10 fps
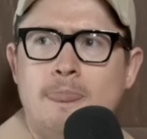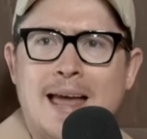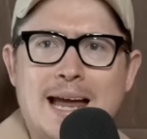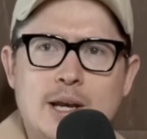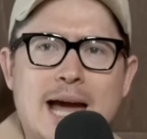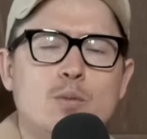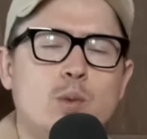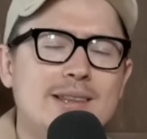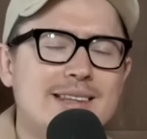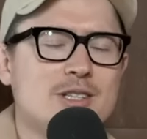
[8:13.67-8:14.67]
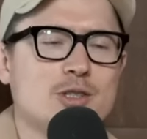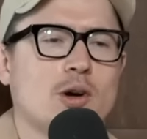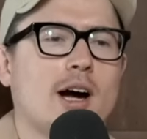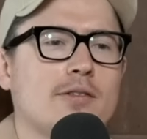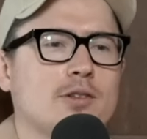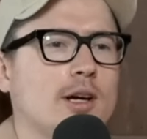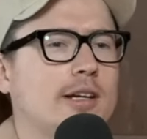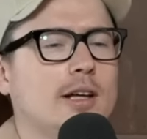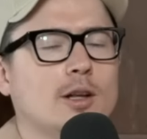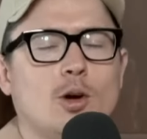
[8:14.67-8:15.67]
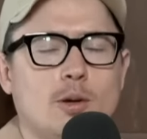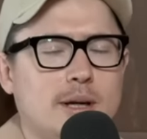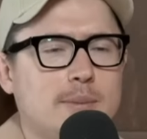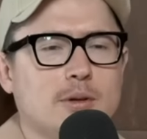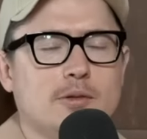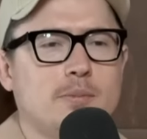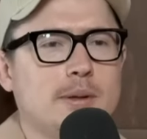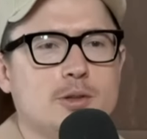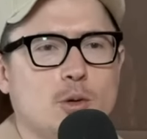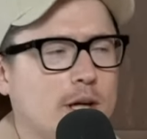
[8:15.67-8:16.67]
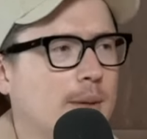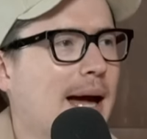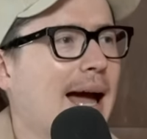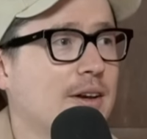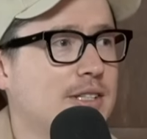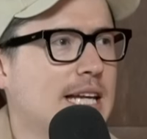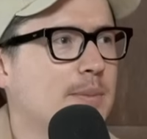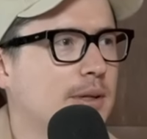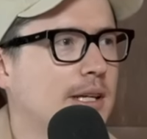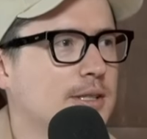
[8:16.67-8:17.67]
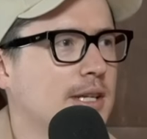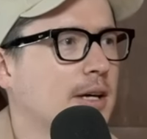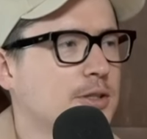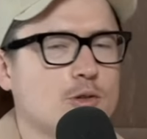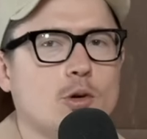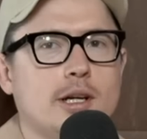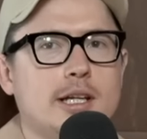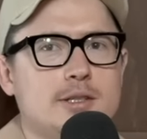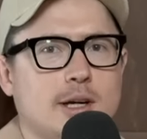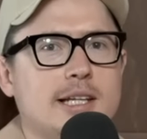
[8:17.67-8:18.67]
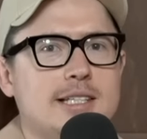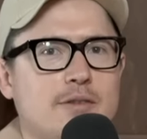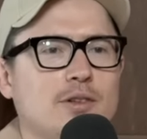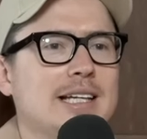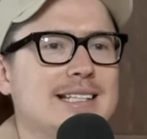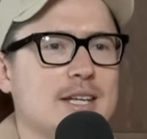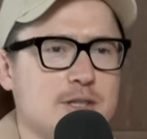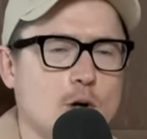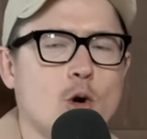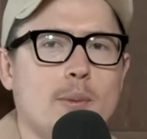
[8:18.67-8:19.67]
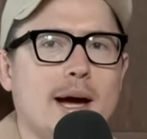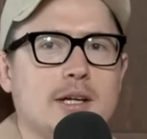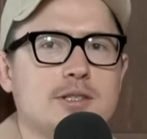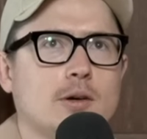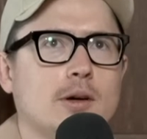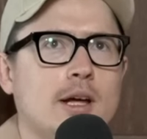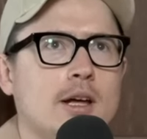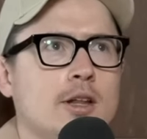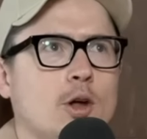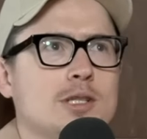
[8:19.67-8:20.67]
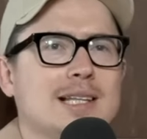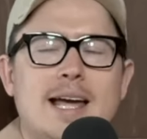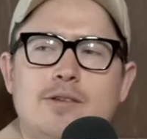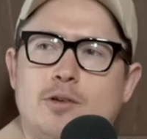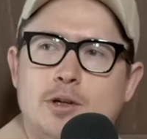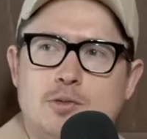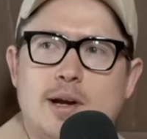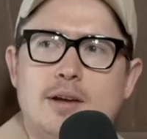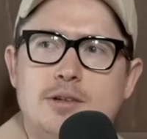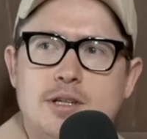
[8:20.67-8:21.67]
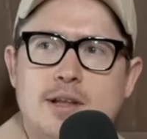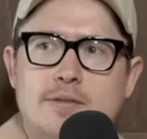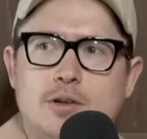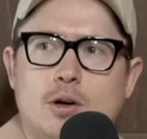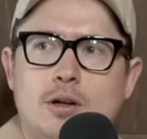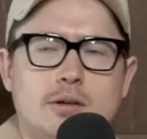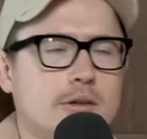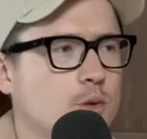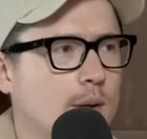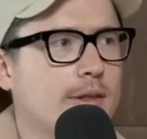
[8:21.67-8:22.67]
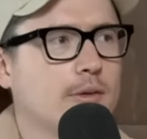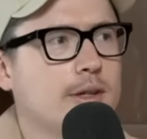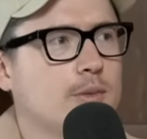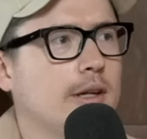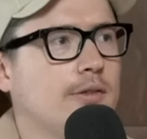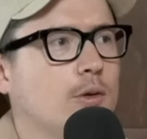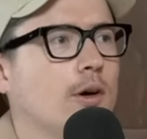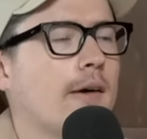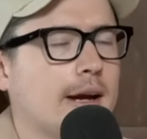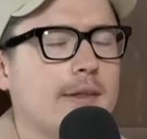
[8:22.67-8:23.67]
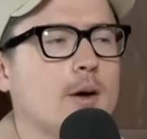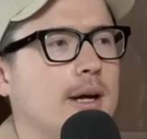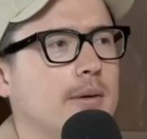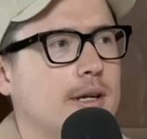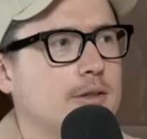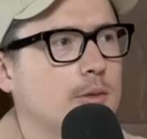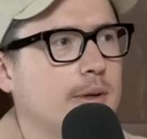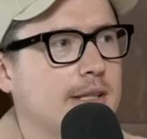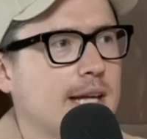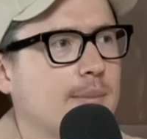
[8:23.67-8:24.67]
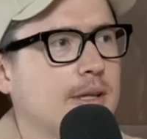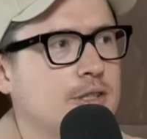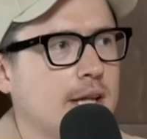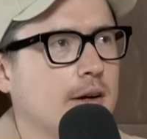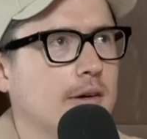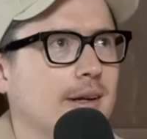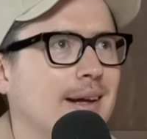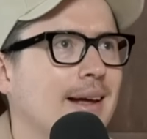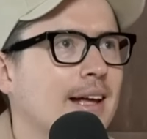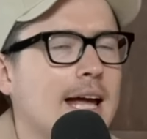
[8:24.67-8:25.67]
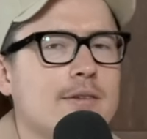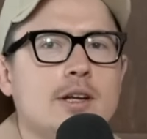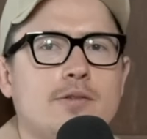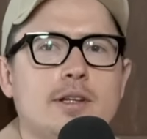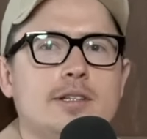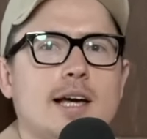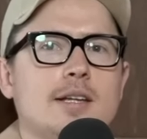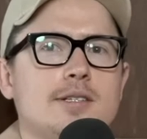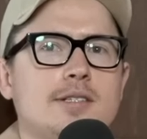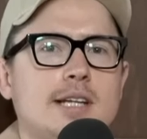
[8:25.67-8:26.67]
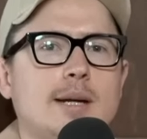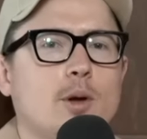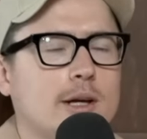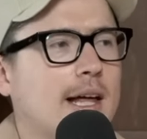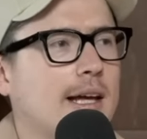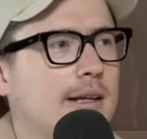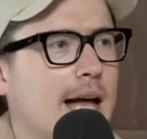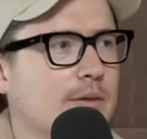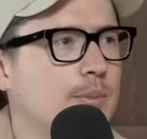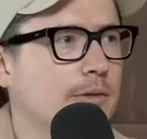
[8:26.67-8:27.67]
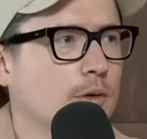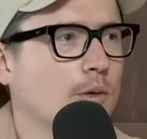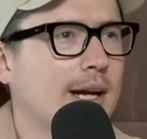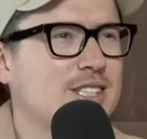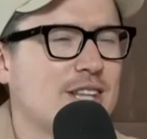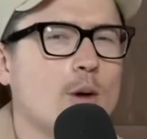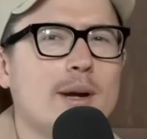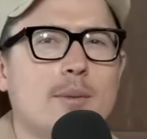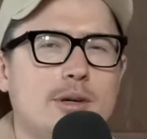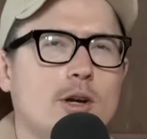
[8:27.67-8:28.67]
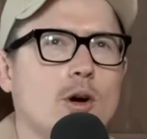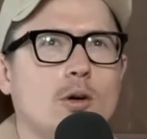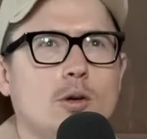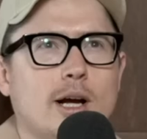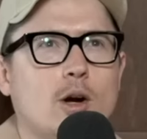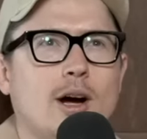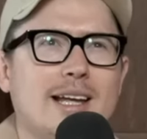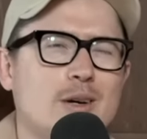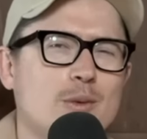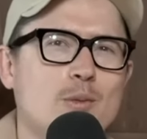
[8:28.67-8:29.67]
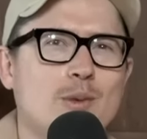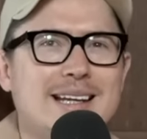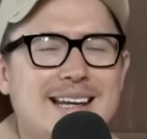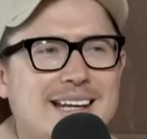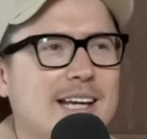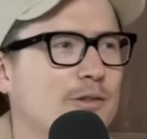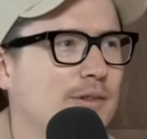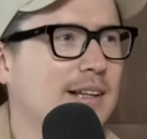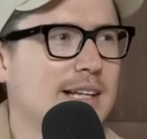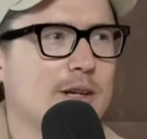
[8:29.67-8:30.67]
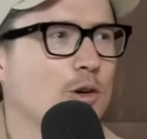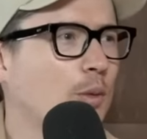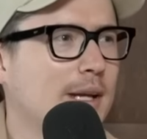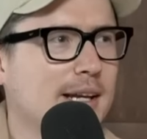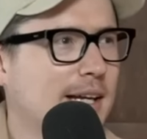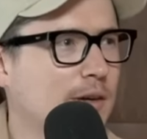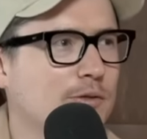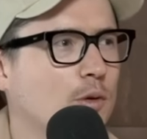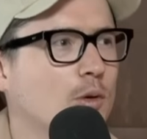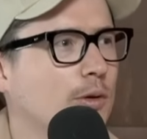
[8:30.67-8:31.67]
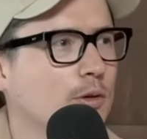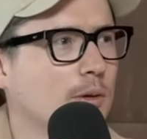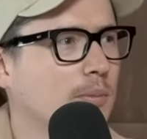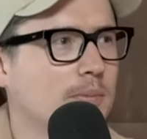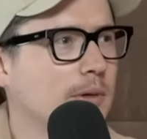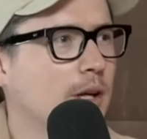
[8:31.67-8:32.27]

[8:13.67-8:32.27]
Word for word: And, and with this draft, like a lot of people have been talking about how deep it is and how strong mm. it is, like it definitely does go back. So those late first rounders that they've got, 23, 24, I reckon they'll be able to do a bit of damage there. And even if it does seem like they have a bit of a reach, they'll be able to go like, oh yeah, we, we need a key defender here or we need a key forward or, a, yep.